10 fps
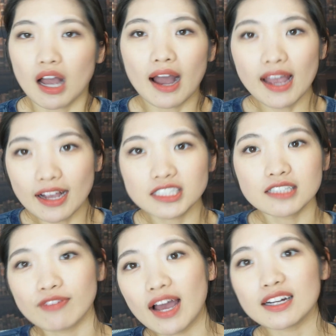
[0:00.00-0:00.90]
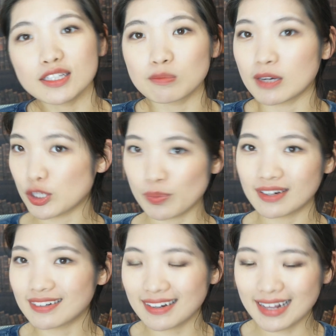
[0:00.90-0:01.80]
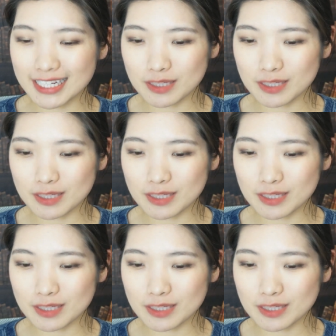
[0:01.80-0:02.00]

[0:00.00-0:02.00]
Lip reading: I actually found it's much better than I